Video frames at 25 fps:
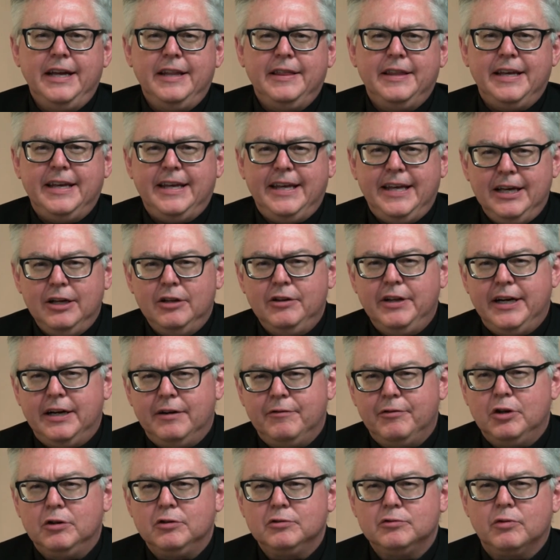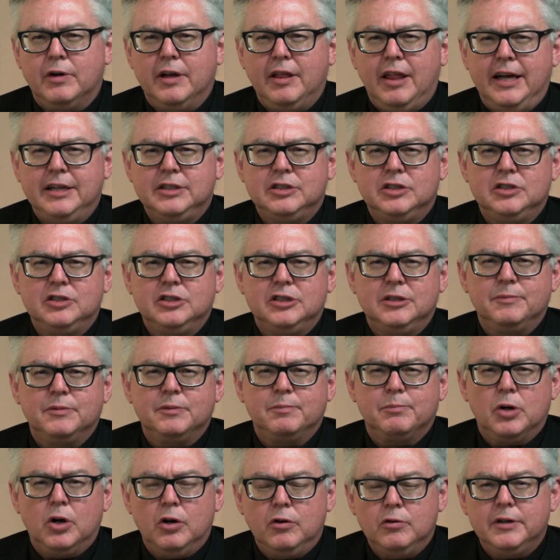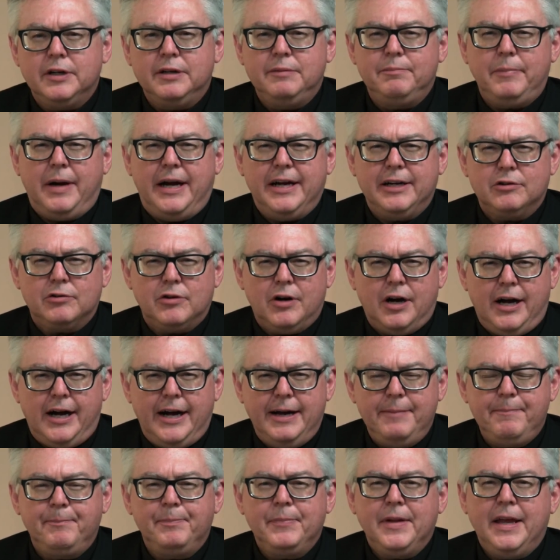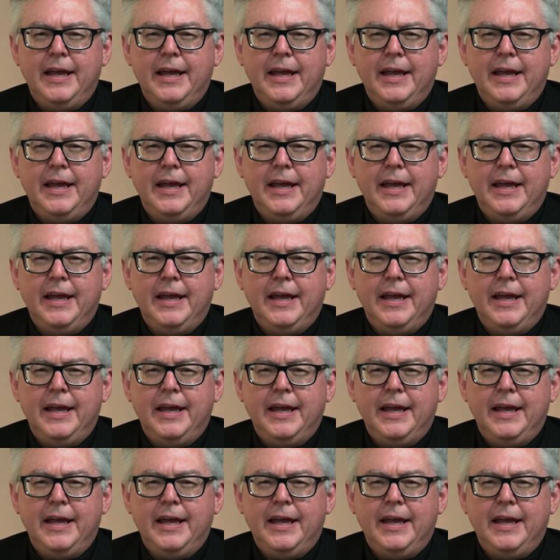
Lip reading: the healing of those relationships broken by crime